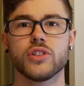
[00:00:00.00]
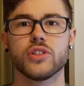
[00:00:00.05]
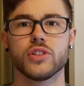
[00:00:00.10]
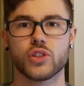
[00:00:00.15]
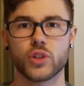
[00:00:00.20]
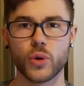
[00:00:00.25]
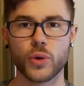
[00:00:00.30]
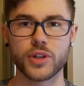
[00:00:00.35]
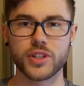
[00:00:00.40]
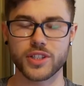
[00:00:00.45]

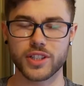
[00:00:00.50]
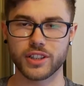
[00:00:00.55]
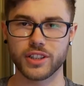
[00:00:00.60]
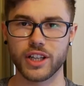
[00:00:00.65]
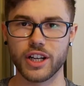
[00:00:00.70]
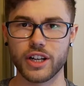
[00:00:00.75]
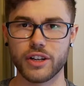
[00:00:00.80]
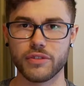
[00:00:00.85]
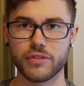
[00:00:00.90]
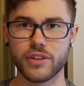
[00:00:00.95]
Toys to
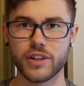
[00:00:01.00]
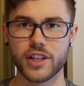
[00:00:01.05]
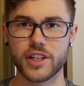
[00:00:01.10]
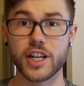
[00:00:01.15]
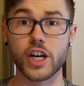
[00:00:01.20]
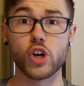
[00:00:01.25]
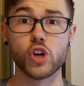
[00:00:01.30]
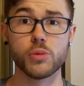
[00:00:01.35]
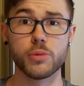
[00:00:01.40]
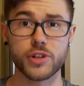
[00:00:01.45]
life.
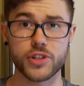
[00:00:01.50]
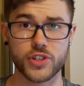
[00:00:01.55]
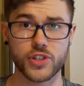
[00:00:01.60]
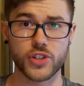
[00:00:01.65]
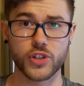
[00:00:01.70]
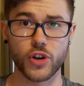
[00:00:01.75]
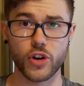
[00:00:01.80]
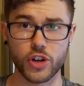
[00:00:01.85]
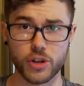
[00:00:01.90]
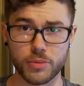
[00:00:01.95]
Now almost
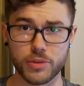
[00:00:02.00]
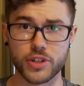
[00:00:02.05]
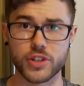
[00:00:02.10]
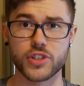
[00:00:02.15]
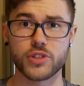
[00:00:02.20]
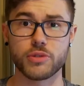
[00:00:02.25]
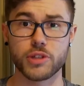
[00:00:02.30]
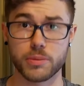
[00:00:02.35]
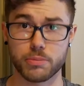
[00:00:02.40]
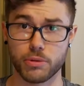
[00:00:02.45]

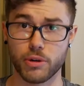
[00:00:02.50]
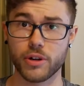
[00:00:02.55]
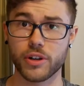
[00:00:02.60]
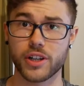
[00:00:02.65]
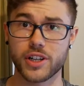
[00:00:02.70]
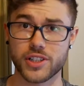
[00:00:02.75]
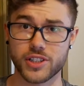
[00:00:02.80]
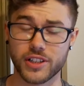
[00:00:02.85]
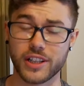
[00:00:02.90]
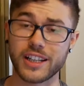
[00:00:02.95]
synonymous with
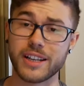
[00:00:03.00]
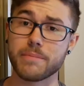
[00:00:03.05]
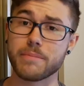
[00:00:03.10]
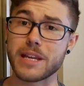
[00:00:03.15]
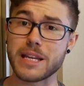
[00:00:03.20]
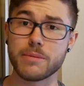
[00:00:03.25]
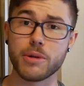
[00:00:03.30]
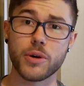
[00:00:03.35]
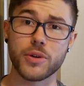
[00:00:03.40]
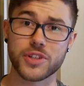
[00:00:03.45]
products like
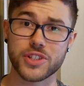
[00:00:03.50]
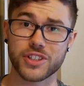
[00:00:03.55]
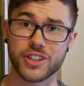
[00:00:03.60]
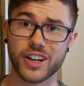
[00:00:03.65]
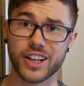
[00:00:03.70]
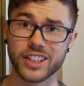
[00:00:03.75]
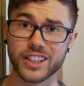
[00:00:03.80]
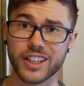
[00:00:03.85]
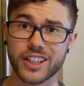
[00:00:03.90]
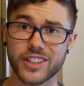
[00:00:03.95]
Amiibo and
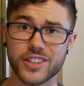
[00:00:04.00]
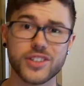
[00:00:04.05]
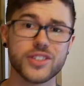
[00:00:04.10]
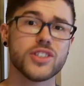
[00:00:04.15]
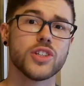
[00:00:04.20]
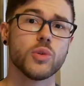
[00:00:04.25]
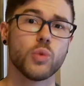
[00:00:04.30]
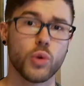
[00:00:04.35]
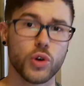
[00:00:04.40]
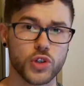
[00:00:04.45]
Skylanders,
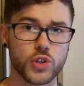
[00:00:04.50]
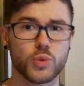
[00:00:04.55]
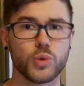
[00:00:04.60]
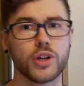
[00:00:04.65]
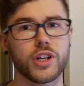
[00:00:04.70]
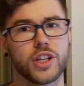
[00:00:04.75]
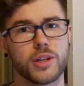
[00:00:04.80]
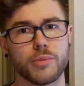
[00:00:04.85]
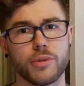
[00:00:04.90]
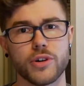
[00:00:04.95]
was one
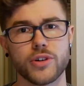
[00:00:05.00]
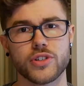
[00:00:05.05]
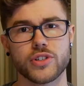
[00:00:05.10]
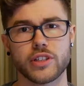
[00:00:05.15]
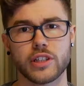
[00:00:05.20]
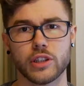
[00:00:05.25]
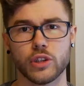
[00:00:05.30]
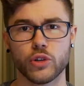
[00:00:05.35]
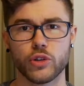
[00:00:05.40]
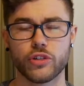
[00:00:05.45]
of the most
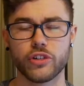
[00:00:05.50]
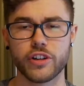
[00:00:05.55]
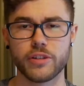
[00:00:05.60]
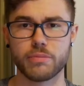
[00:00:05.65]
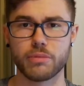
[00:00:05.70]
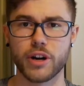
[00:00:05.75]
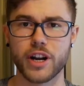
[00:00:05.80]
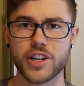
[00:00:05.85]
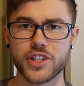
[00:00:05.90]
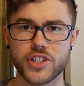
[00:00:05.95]
lucrative
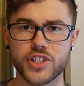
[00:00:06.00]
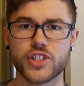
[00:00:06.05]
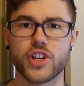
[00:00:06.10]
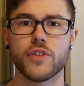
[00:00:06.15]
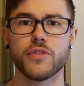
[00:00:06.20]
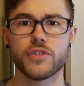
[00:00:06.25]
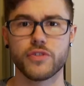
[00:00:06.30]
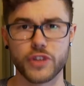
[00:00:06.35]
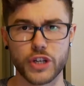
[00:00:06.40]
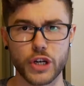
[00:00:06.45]
branches
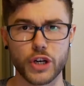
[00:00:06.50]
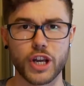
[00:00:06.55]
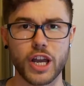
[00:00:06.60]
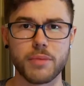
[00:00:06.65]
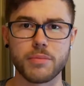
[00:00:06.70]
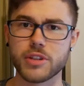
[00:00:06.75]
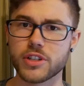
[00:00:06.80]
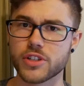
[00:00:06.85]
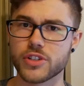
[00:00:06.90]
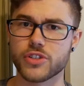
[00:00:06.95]
of the video game
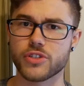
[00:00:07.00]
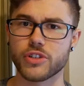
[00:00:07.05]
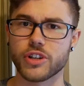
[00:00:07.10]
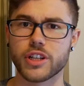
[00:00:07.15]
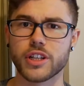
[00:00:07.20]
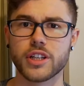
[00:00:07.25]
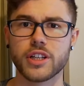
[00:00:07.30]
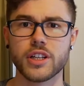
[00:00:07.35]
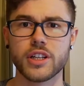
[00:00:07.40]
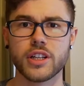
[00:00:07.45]
industry.
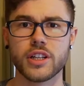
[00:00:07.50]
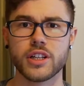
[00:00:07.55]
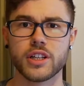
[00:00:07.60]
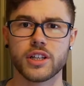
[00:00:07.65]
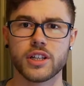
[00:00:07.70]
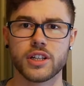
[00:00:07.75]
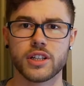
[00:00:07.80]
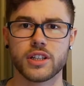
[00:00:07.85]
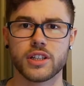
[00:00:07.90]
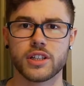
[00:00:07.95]

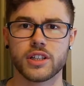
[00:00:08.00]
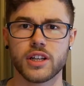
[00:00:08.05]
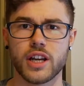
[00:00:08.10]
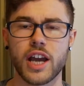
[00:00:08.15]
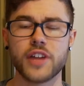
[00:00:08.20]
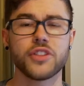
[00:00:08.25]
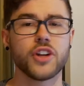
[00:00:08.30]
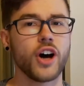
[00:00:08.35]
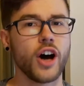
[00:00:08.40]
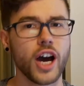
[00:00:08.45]

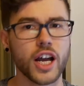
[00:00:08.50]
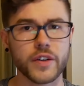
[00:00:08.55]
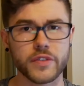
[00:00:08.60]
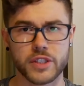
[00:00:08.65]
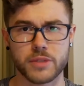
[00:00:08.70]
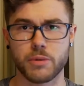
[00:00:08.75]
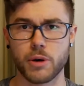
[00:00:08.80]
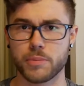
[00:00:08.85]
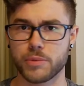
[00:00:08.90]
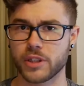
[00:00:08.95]
At the height of its
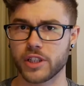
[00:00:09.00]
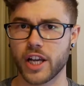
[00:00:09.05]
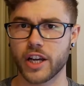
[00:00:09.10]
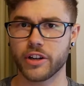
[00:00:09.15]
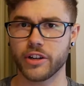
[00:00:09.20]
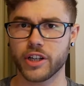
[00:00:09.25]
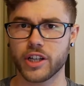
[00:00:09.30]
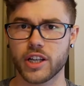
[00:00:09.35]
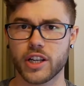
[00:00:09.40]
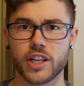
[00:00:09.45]

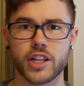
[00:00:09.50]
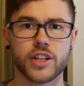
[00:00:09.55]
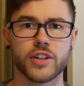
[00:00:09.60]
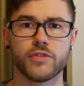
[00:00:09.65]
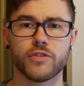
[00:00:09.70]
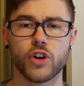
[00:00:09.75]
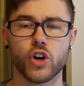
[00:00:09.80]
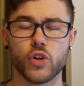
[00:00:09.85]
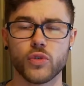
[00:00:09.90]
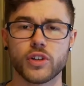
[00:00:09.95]
popularity, it
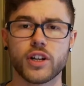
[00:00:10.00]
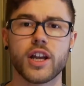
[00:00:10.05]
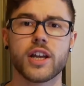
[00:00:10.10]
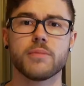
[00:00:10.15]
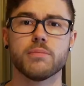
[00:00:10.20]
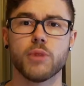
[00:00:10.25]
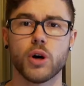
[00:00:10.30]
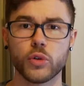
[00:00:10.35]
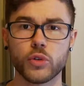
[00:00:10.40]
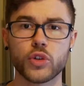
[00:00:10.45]
involved a
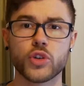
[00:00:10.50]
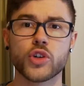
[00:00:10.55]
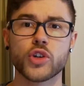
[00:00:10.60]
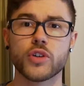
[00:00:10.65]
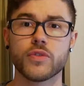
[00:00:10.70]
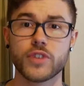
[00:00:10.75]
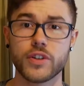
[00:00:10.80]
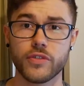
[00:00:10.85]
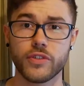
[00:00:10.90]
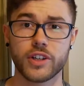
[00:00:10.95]
multitude of
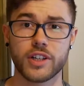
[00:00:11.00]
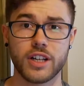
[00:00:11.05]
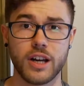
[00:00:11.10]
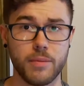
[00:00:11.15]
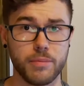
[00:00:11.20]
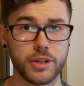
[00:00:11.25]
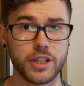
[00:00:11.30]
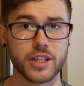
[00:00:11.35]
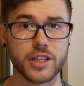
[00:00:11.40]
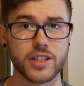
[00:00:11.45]
different
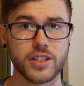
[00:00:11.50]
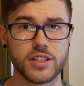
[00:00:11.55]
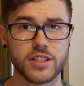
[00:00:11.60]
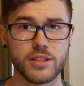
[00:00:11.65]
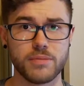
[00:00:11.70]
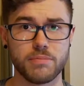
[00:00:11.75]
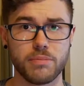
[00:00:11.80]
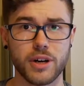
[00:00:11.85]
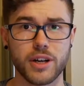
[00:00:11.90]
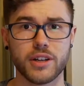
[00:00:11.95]
companies,
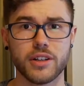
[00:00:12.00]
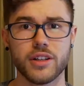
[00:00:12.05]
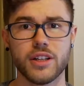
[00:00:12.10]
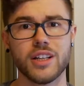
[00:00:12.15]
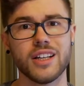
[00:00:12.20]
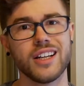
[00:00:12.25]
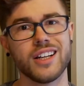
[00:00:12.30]
but